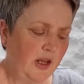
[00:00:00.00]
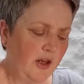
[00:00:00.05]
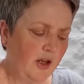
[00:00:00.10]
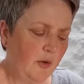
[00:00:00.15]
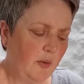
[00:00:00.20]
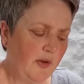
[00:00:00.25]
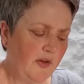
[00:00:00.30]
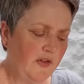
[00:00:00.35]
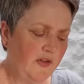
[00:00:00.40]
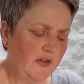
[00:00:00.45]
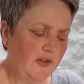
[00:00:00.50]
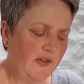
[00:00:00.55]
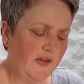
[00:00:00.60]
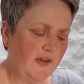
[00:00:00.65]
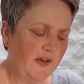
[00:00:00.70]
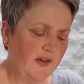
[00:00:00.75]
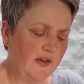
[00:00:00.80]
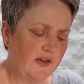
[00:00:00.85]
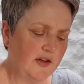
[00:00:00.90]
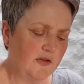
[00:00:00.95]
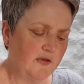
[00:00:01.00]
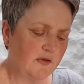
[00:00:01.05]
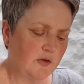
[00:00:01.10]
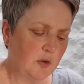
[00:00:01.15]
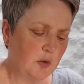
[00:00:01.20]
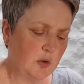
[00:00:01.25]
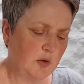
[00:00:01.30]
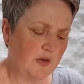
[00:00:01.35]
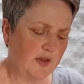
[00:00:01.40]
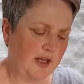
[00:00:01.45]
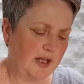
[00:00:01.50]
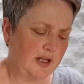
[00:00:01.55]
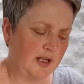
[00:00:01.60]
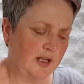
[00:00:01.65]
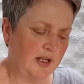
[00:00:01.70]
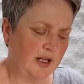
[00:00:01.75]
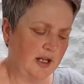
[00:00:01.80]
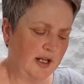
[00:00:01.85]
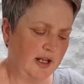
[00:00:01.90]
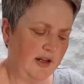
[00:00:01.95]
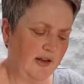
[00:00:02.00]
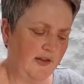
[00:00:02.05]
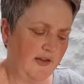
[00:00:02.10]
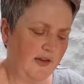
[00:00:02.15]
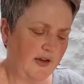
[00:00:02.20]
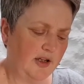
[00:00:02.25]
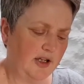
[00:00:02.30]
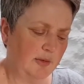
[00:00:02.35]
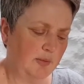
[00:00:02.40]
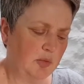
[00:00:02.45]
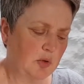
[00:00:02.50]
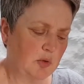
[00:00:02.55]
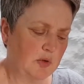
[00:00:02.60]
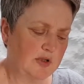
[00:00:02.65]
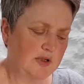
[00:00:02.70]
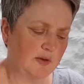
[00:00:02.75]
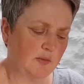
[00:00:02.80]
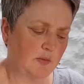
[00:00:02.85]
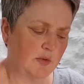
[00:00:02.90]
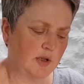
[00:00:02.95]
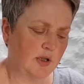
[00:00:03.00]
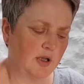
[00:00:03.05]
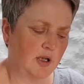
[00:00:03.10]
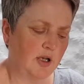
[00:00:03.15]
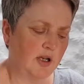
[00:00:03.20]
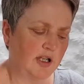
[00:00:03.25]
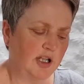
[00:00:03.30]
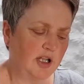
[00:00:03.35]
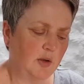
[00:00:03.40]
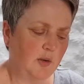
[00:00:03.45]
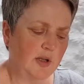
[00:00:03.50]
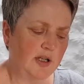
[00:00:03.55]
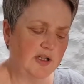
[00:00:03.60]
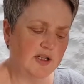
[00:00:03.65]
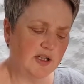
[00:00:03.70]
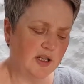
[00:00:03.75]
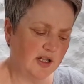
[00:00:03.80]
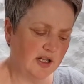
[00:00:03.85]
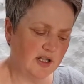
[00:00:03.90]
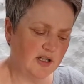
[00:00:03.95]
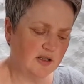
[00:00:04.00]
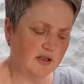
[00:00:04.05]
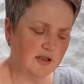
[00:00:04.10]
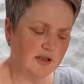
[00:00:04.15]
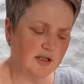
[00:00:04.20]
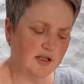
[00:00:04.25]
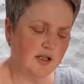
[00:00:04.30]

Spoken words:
Question 64 then is an important one. Are you entitled to